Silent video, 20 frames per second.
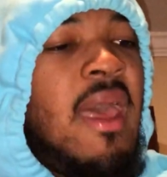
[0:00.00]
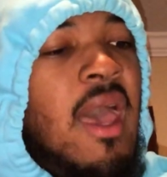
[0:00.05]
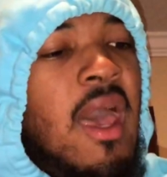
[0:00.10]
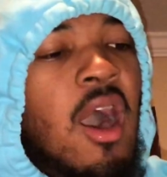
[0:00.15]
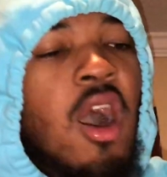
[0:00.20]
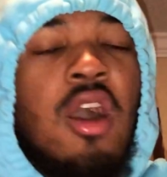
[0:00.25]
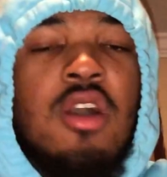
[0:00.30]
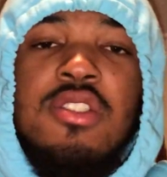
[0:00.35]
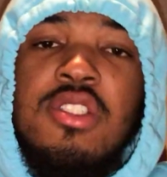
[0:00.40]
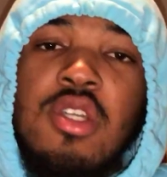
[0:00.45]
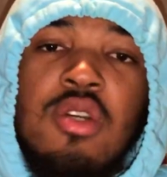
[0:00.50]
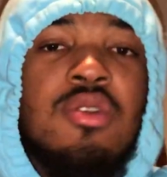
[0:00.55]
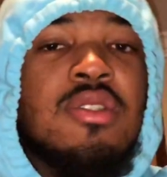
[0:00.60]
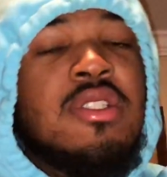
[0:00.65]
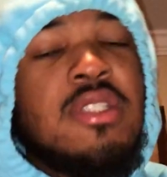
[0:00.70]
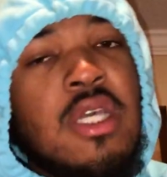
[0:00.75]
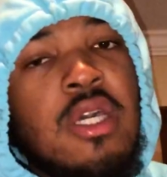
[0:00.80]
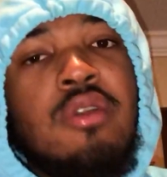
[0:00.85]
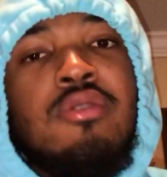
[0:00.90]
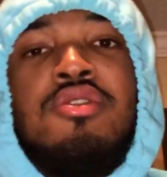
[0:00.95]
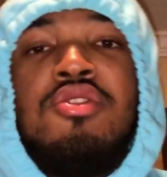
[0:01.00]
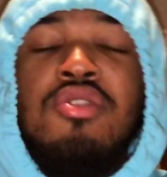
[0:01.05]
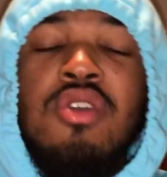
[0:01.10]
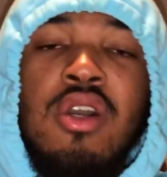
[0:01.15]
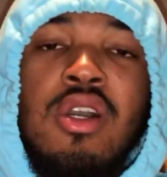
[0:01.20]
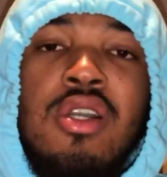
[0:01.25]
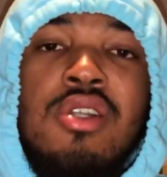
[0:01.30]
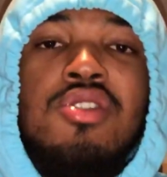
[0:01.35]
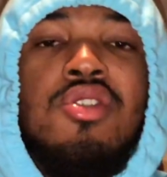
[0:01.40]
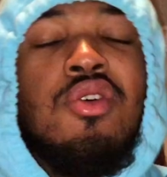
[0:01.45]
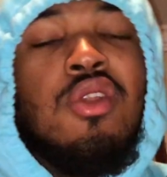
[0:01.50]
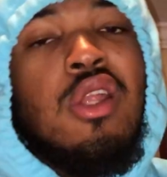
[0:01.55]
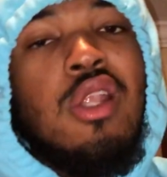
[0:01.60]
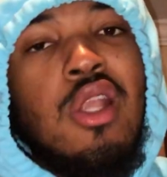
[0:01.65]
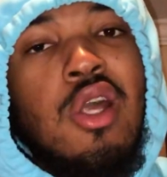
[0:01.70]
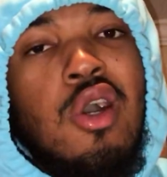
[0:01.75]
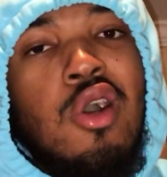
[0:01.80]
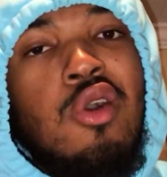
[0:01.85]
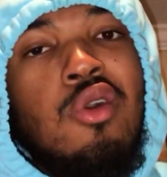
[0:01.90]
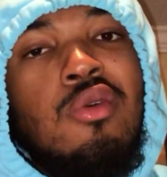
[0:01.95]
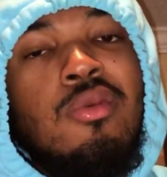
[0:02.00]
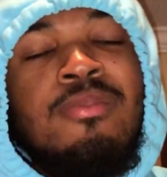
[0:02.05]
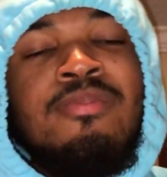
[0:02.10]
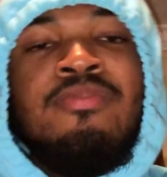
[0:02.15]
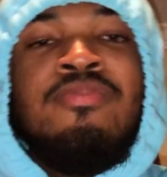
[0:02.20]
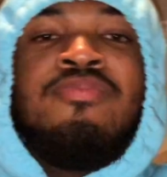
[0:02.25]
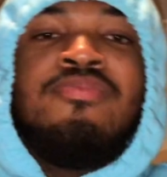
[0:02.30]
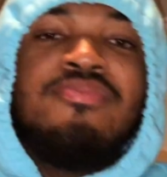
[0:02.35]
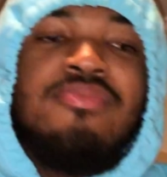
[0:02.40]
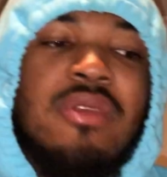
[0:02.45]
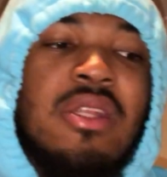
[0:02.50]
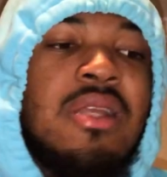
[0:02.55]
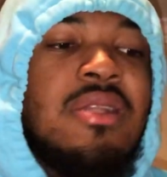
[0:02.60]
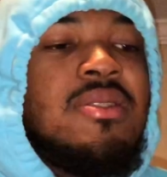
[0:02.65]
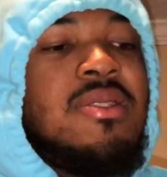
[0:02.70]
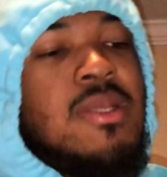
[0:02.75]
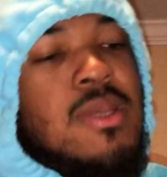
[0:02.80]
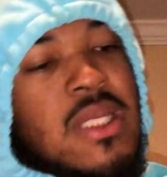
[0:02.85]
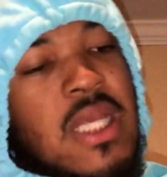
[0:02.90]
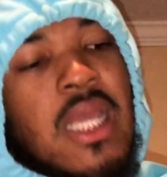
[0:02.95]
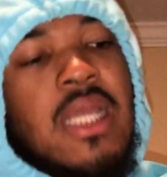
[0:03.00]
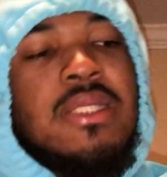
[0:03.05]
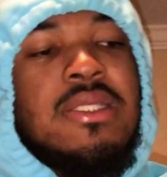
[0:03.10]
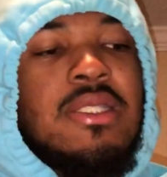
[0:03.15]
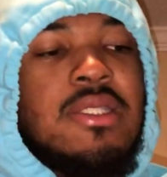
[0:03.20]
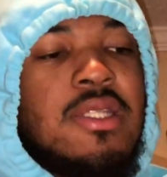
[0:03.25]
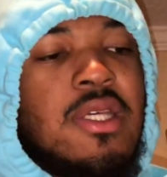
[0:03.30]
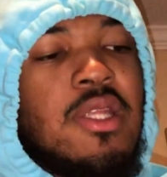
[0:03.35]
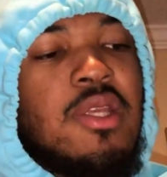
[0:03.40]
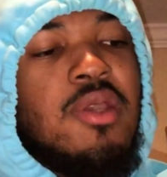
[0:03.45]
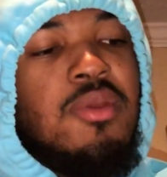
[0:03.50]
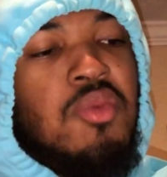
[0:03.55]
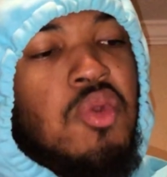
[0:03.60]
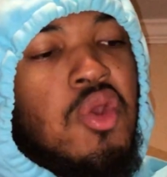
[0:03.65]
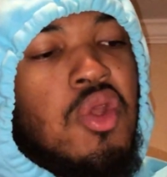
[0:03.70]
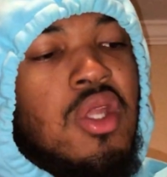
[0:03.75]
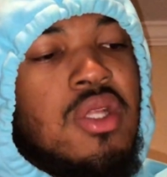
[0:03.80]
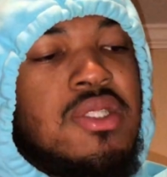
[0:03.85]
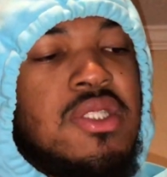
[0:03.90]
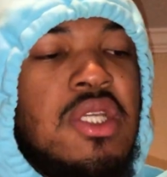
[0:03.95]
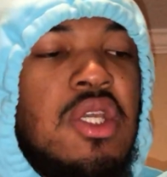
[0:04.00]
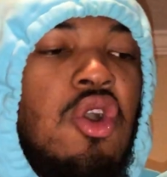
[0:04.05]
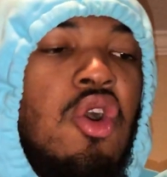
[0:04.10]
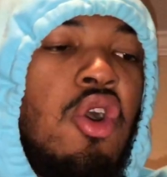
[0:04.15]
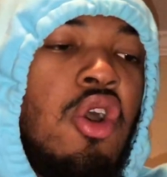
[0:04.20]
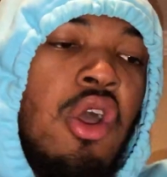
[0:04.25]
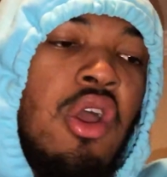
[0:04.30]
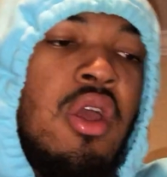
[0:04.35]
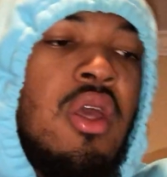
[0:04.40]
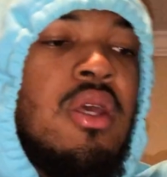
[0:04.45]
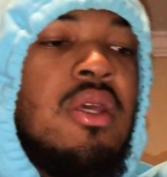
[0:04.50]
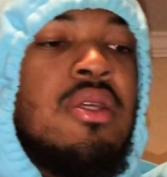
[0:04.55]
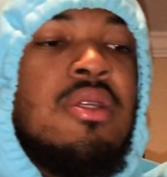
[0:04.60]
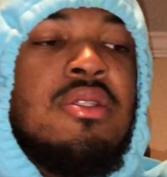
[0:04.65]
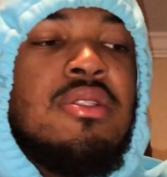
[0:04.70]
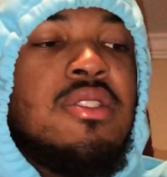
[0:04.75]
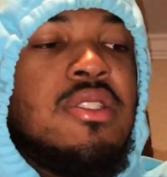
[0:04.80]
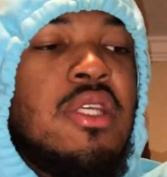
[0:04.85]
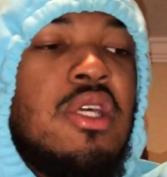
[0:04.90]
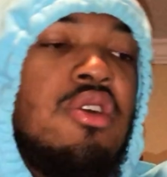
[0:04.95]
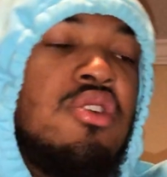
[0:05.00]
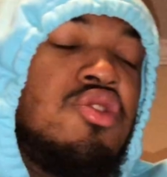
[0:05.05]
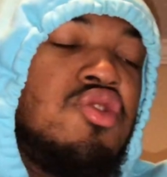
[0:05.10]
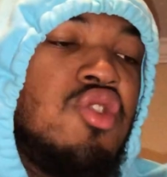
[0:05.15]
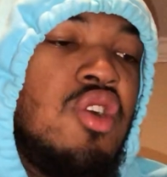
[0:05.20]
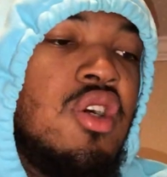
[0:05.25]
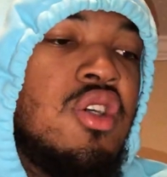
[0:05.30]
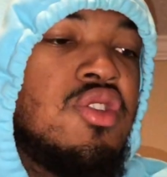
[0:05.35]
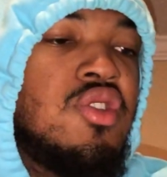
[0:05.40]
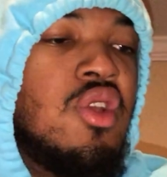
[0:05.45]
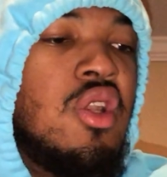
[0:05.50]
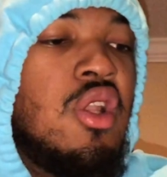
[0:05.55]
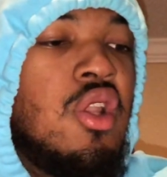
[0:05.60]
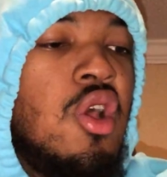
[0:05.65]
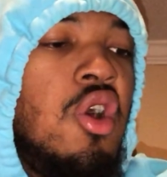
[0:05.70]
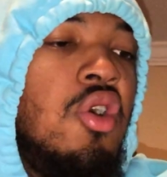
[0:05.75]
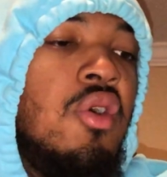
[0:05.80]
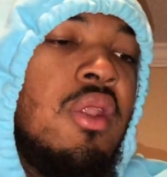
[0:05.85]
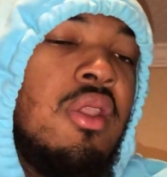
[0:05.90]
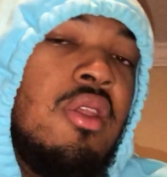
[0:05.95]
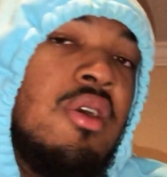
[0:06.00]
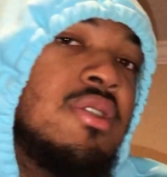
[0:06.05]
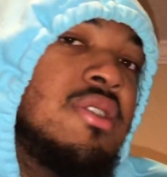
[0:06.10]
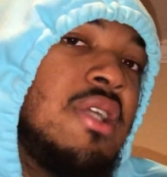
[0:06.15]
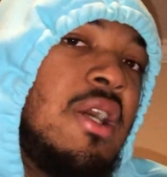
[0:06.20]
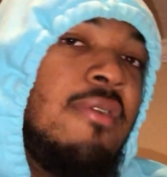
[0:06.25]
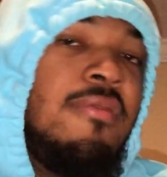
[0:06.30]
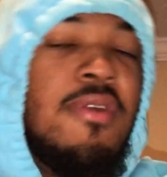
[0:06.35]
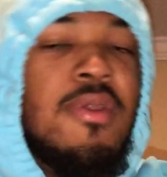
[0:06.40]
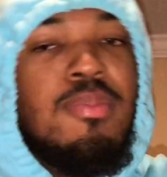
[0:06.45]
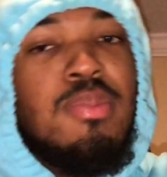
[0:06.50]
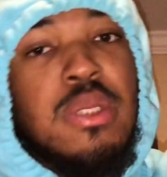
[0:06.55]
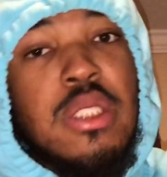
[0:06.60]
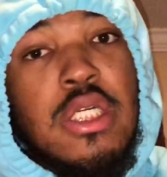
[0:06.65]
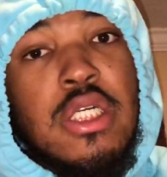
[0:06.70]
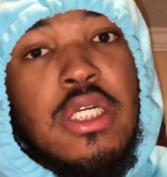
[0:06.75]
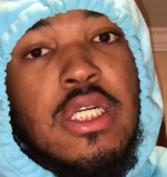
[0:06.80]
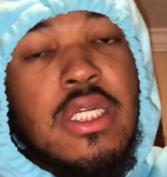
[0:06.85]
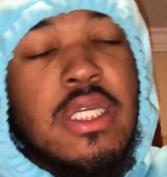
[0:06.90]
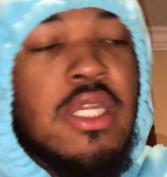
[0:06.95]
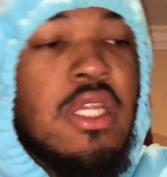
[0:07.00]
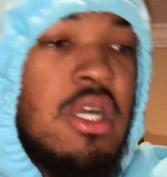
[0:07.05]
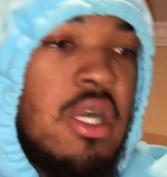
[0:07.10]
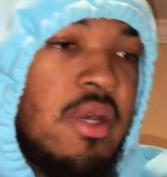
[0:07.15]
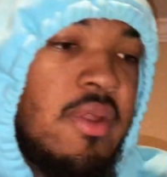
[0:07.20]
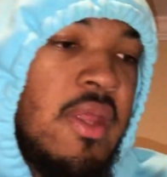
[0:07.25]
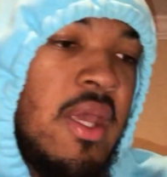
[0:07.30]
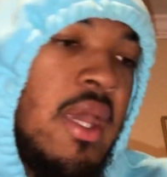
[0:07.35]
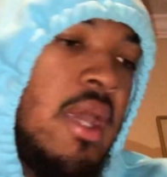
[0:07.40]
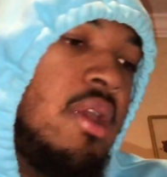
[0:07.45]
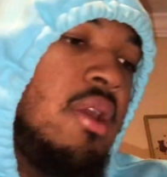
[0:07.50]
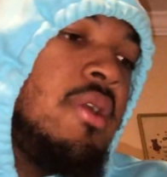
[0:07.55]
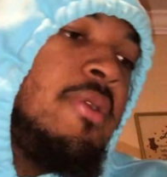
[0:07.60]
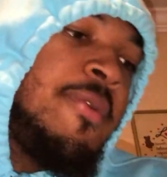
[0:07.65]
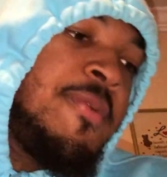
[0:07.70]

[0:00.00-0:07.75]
also sell drugs on the low and takes it to the community, or sells drugs on the low and looks out for the plug and all that,